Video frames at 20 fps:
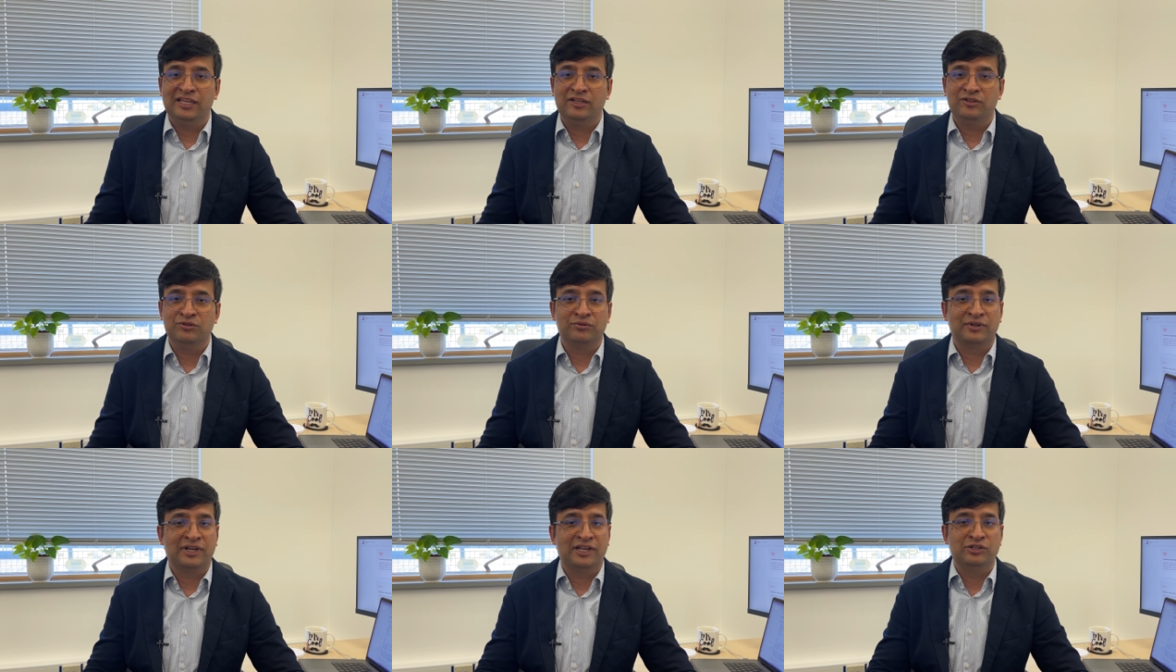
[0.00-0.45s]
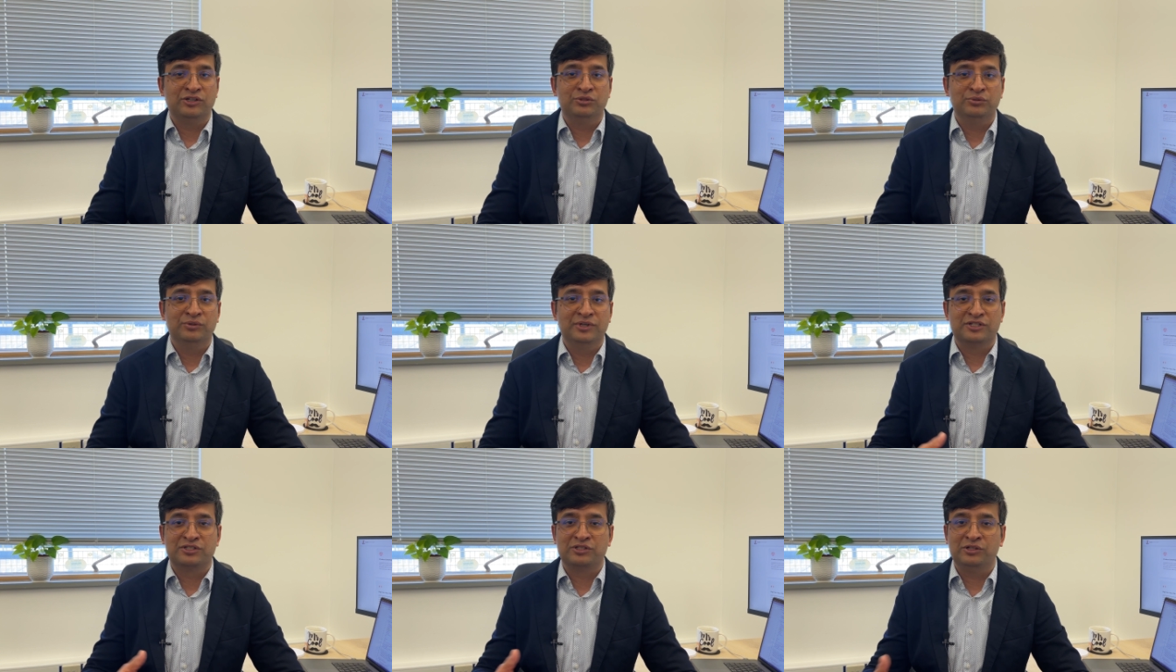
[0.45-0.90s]
You can
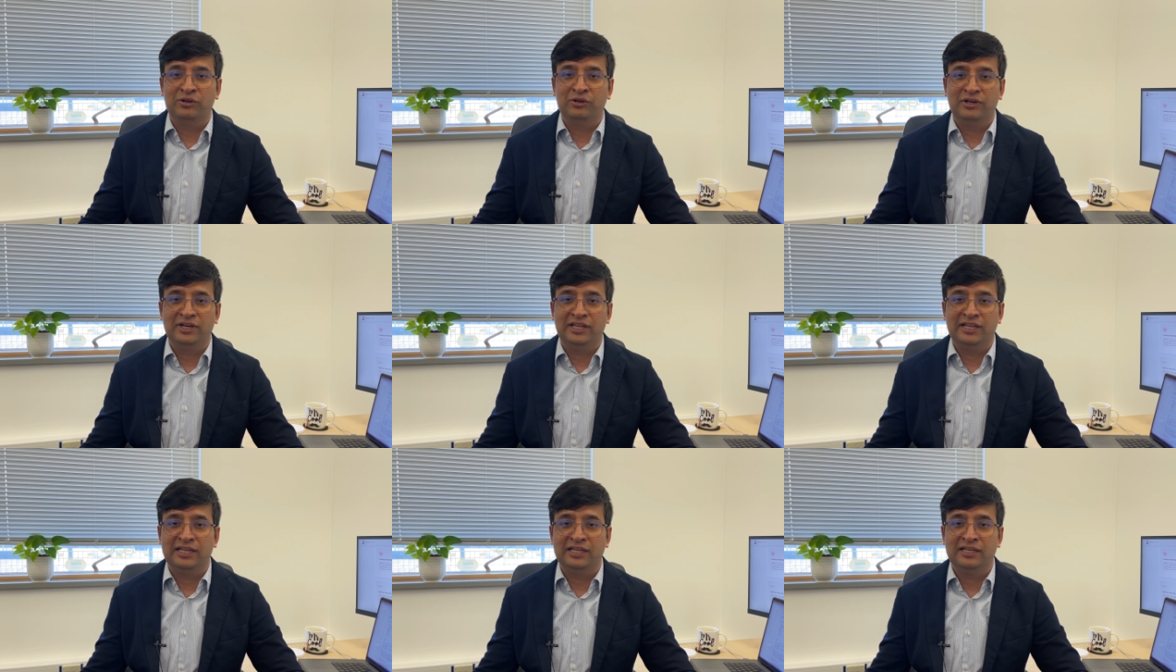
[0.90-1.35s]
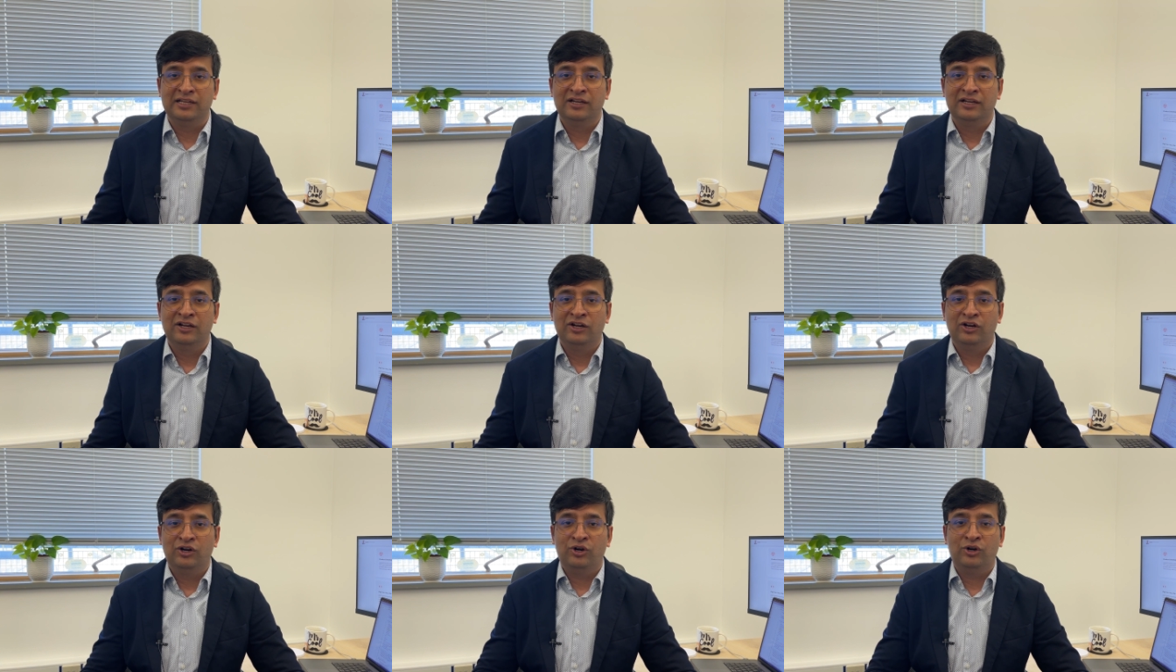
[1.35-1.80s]
do it slowly,
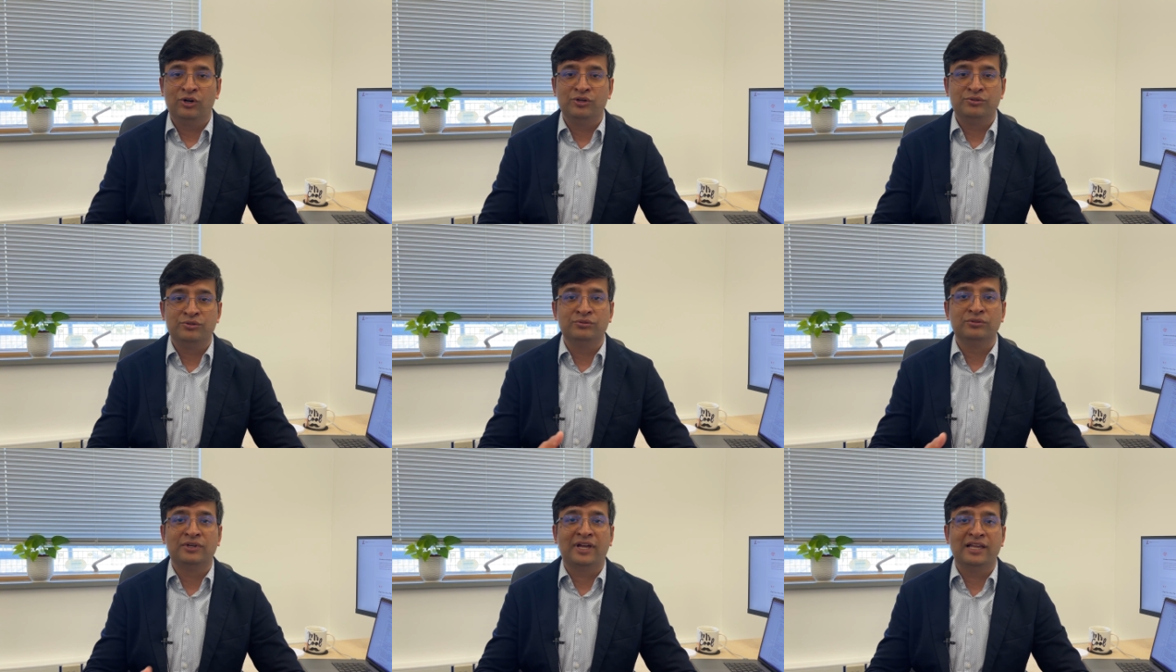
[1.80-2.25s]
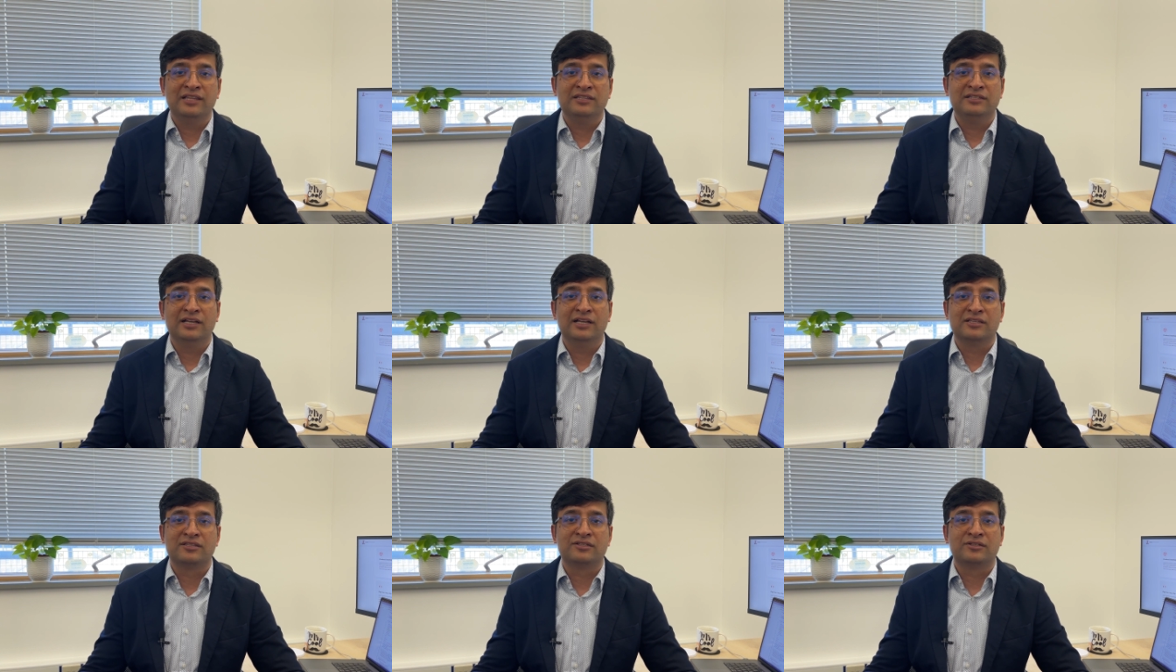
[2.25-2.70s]
or you can
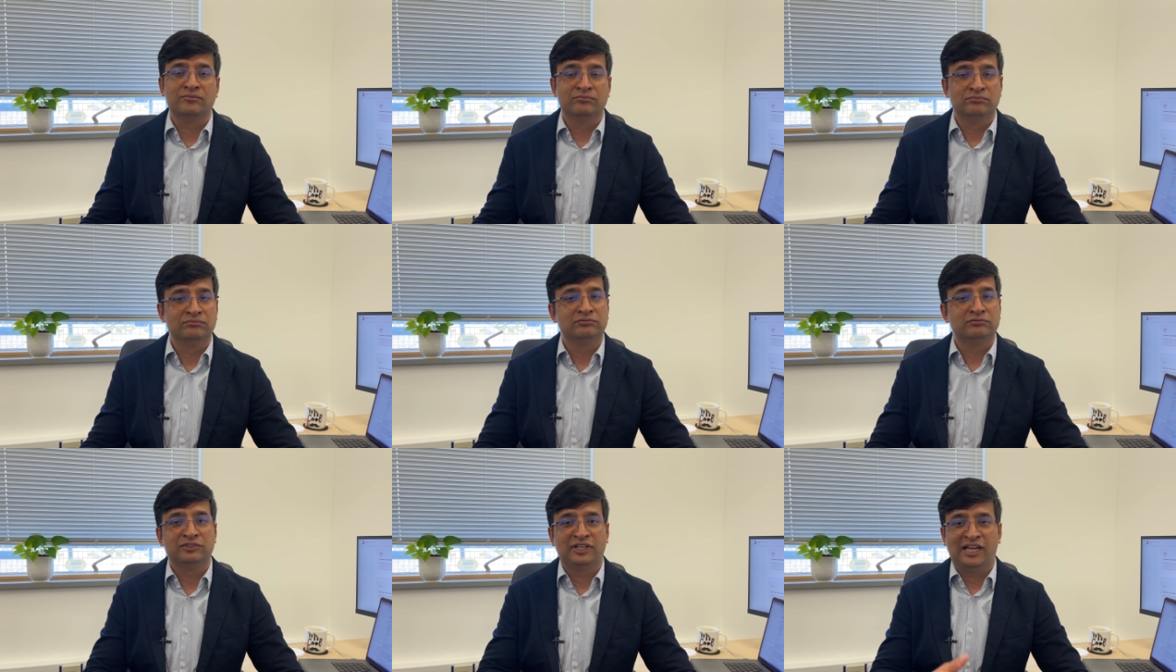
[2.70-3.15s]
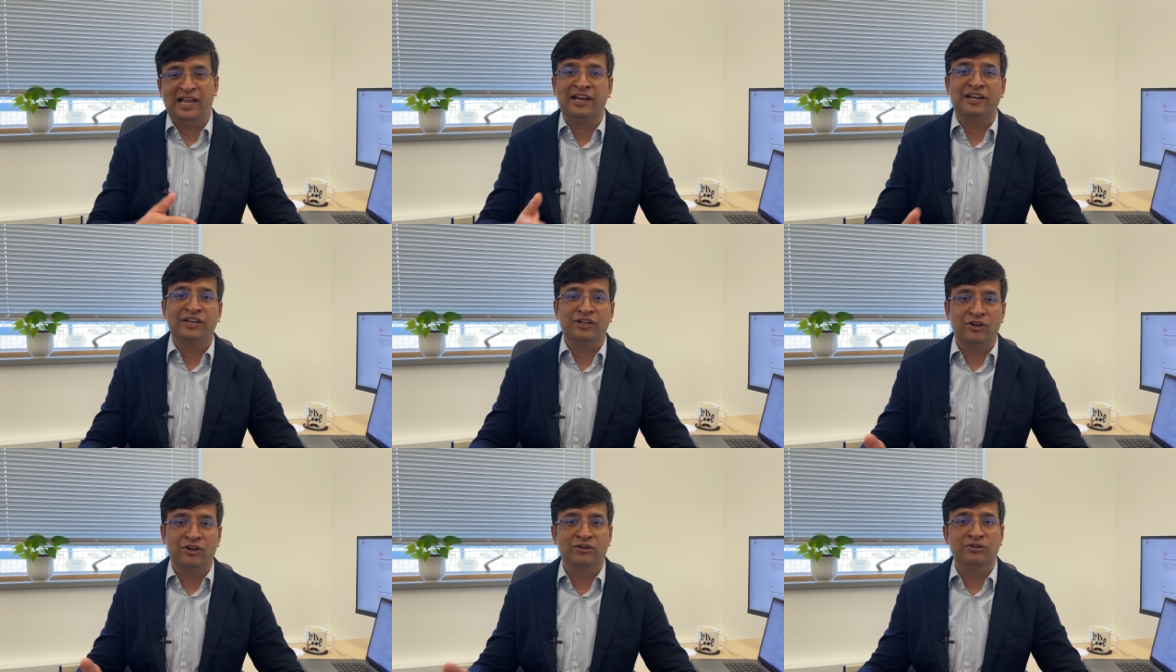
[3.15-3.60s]
just
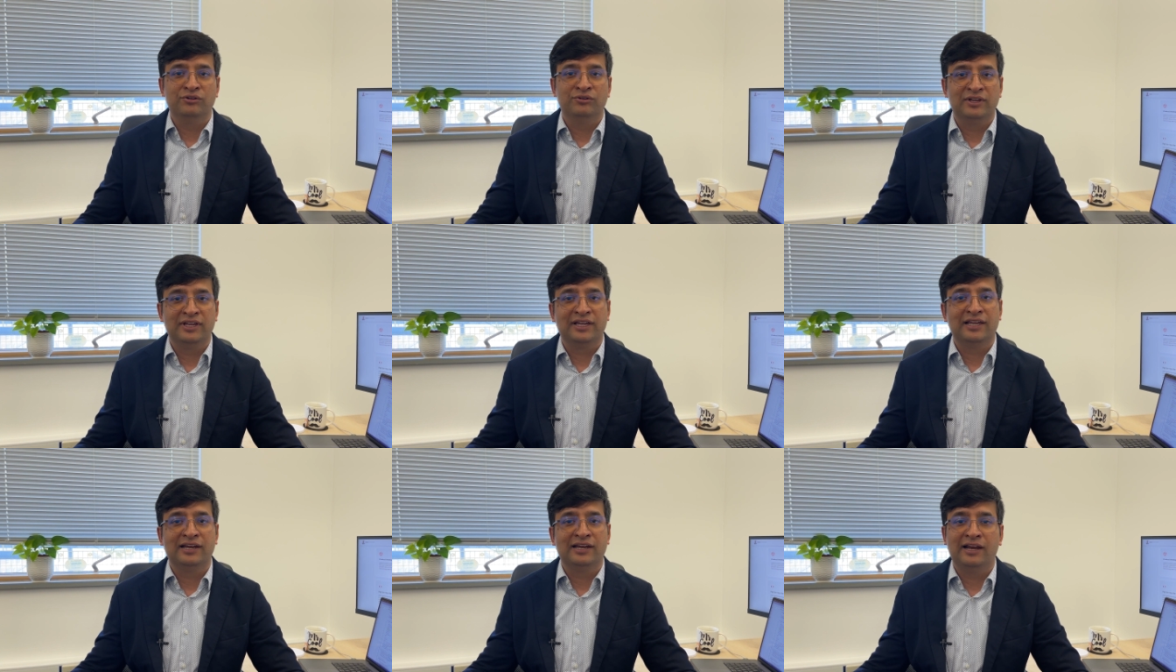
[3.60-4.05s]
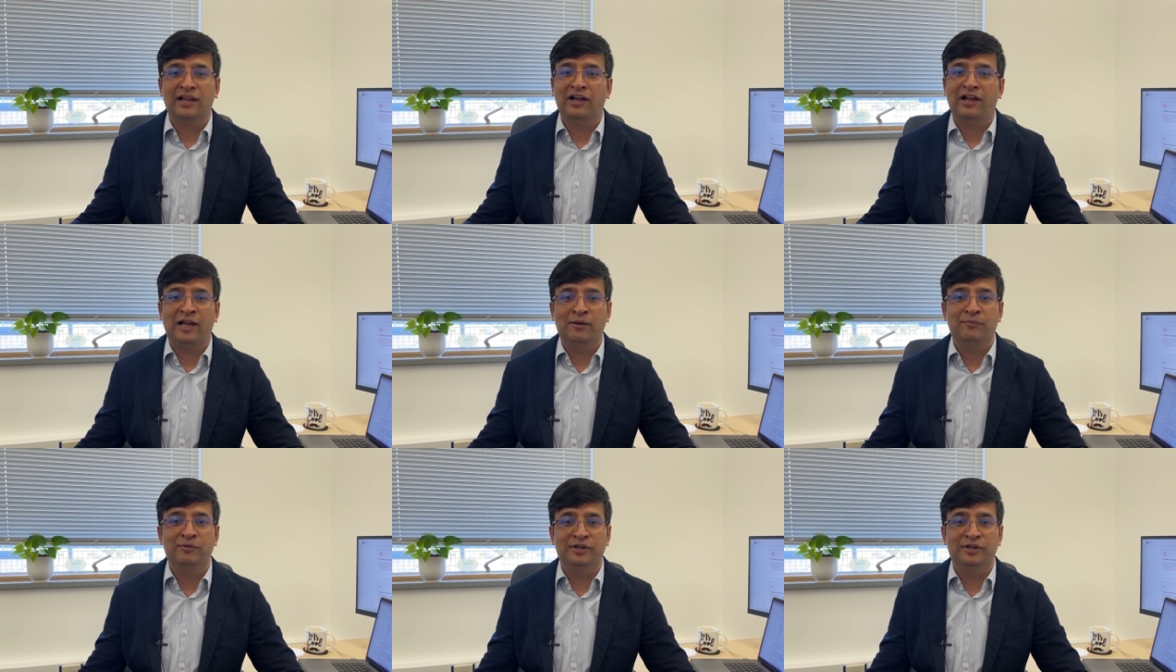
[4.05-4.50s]
carry on doing it in a
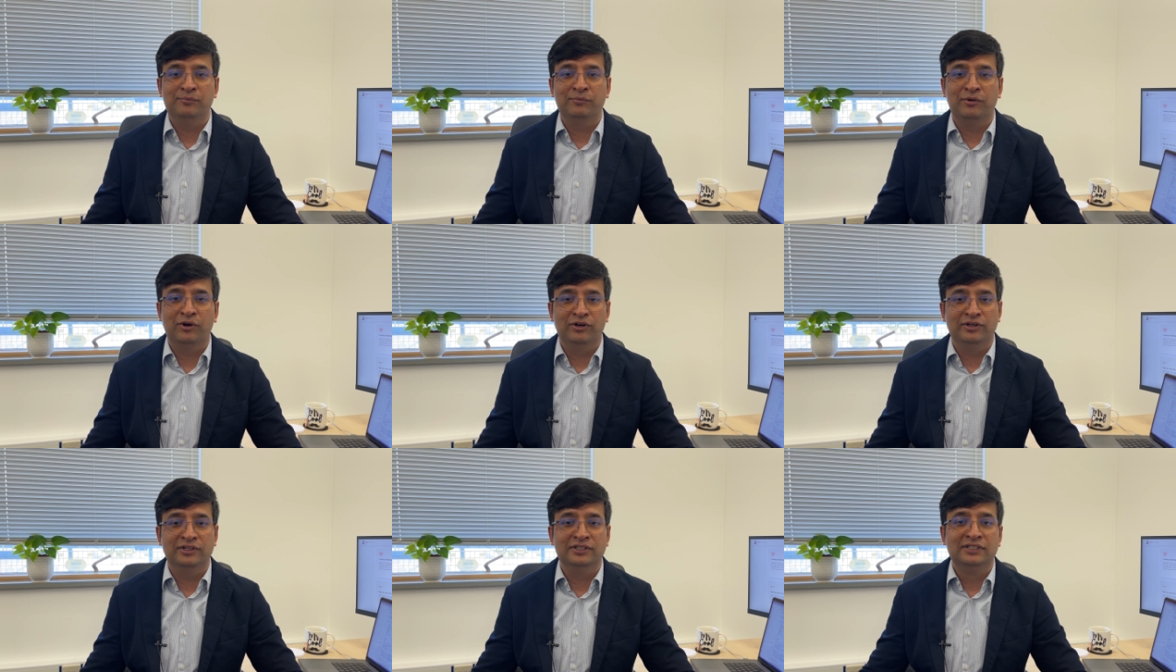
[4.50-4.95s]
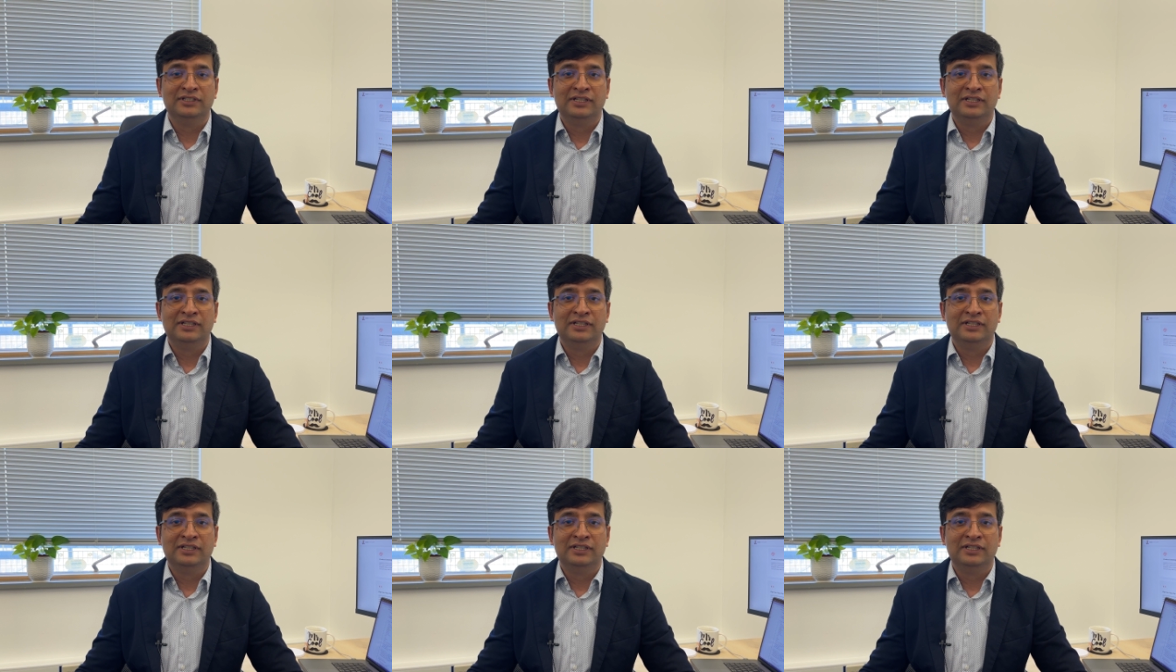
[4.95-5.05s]
hybrid mode.